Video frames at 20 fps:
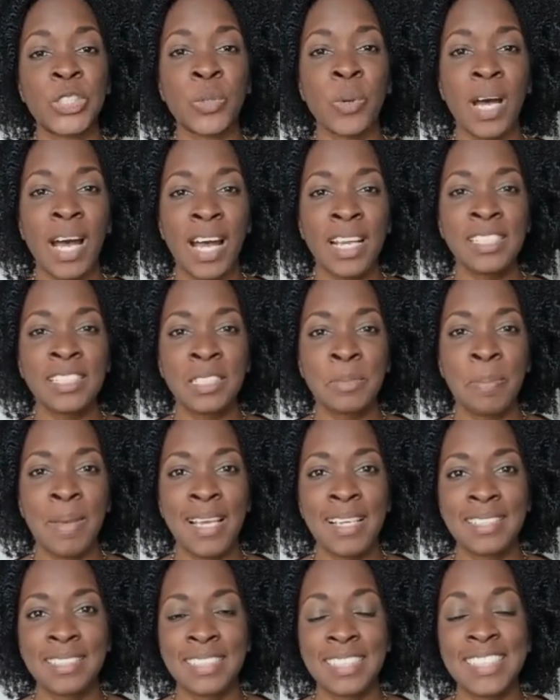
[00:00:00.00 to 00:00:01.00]
So I
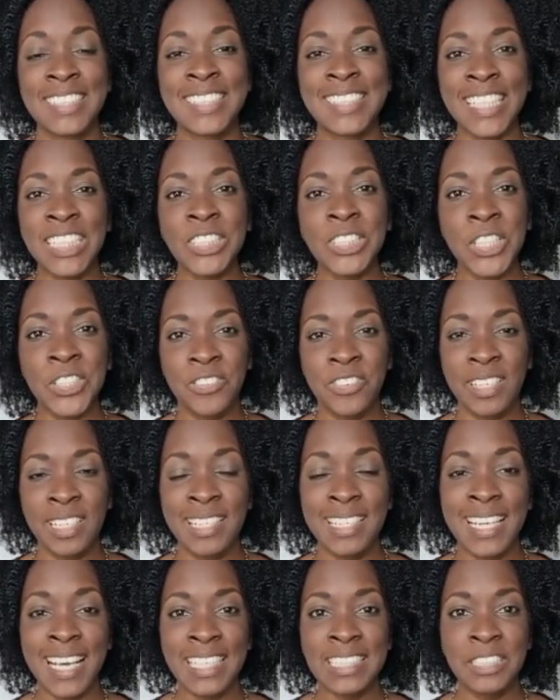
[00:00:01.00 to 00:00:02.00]
spent
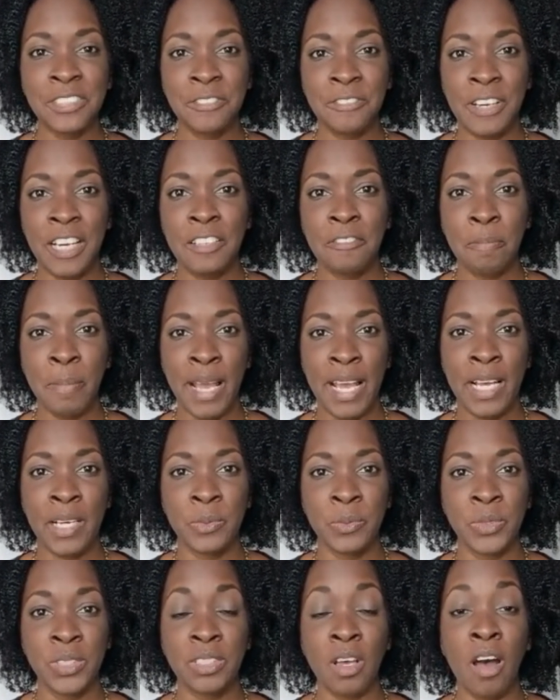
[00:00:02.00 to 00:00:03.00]

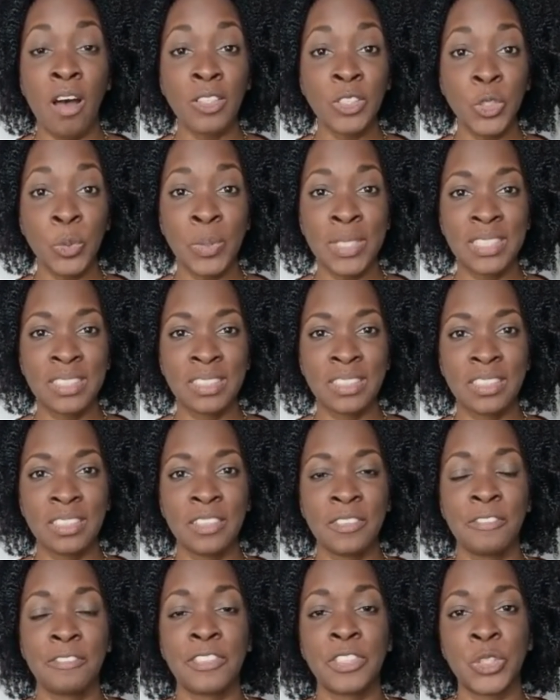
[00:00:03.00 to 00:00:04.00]
£695 on Twitter
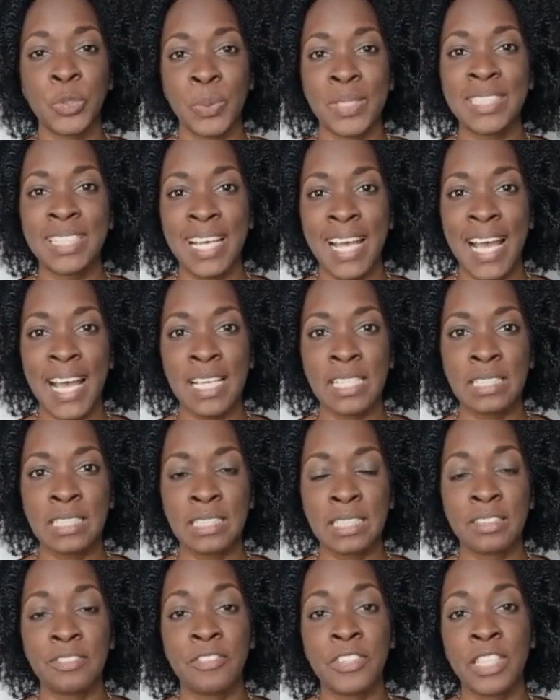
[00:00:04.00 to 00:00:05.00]
for Twitter ads
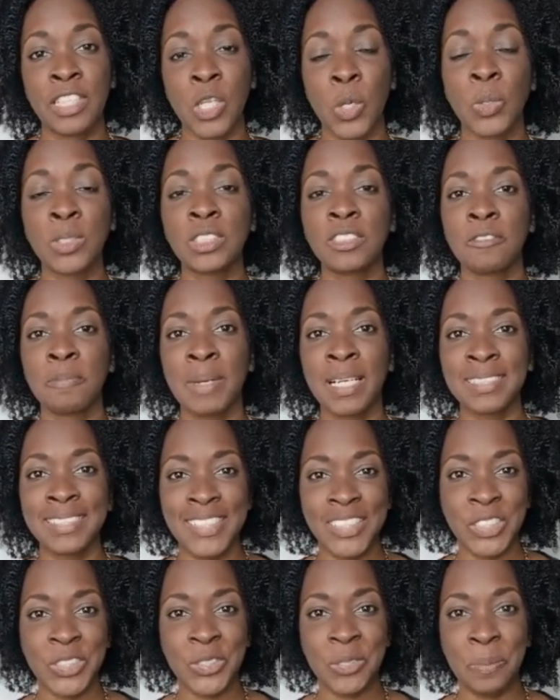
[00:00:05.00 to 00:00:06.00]
for the launch of my
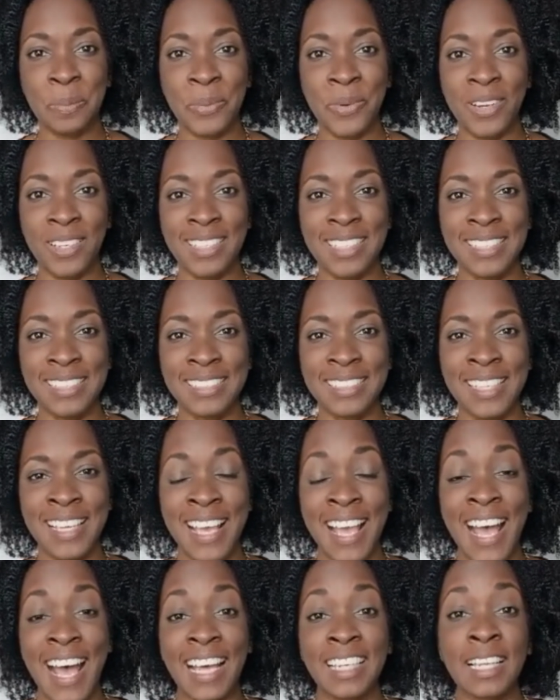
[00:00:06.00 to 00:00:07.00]
digital product.
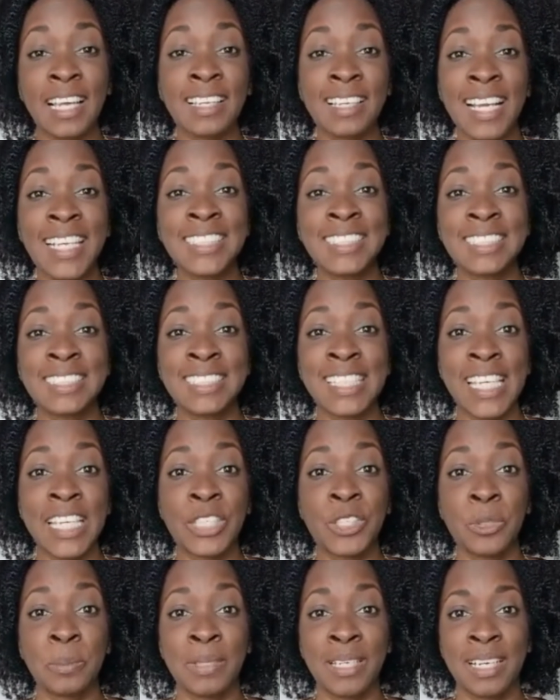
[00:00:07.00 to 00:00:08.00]
And I'd like to take
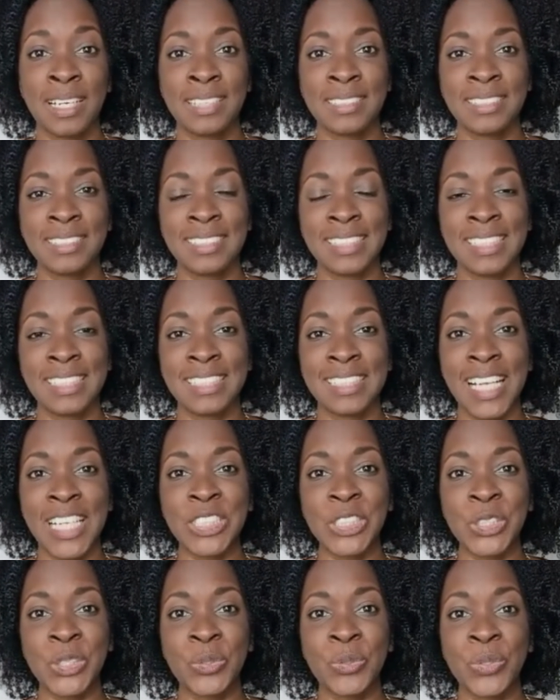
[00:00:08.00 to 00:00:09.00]
you behind the scenes and
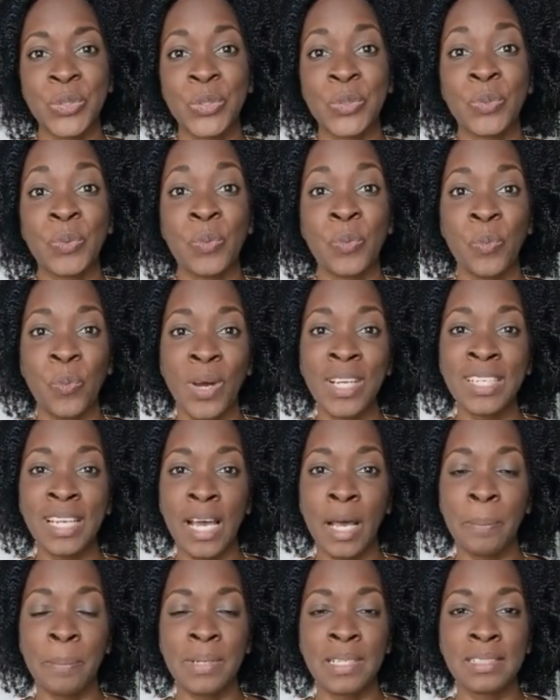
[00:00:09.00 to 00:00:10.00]
show you what
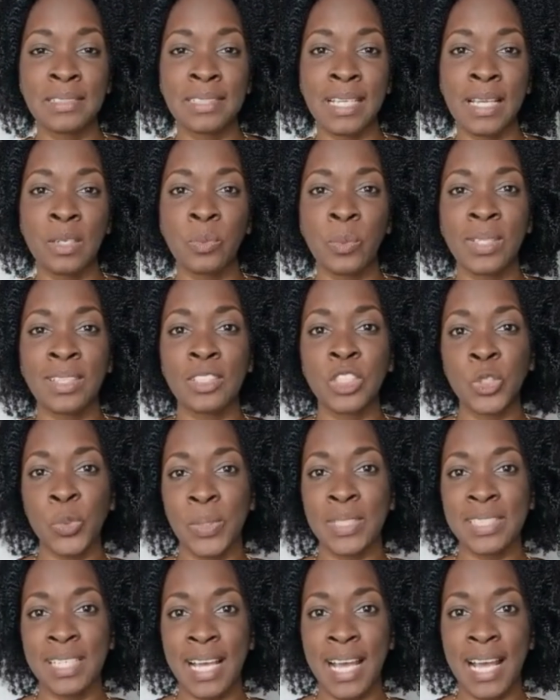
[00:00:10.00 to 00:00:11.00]
happened and whether
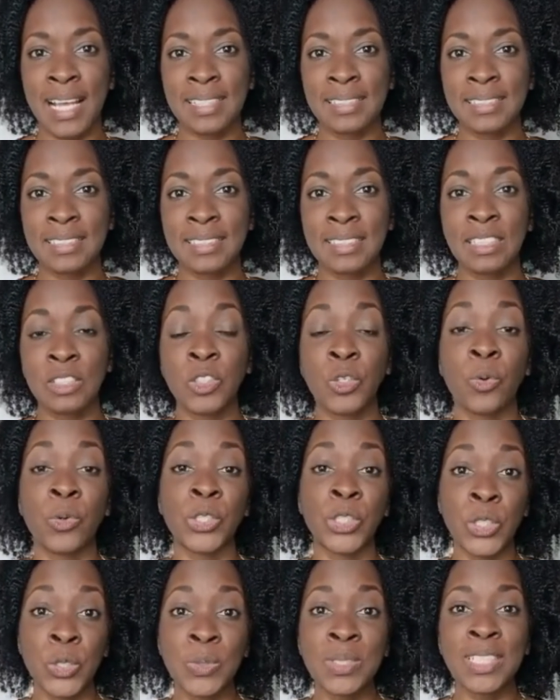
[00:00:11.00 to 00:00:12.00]
Twitter ads or
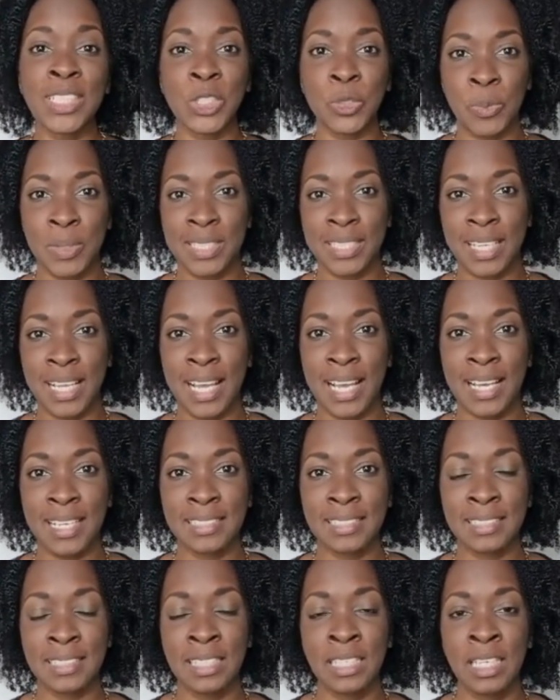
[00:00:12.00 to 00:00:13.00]
using Twitter
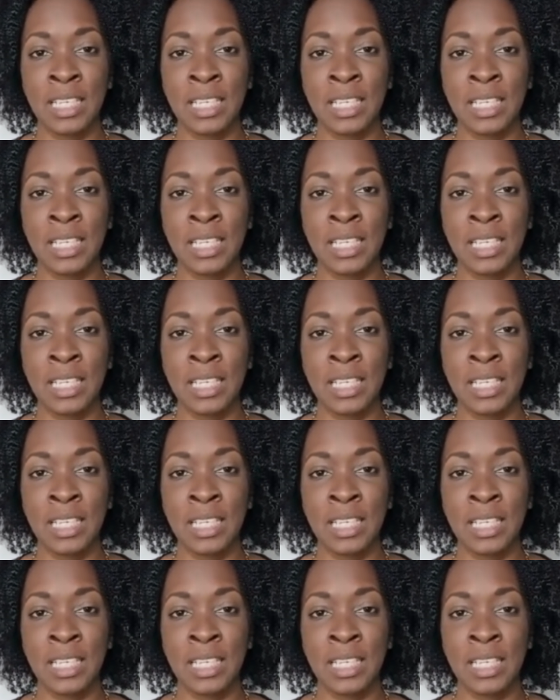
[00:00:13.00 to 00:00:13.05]
ads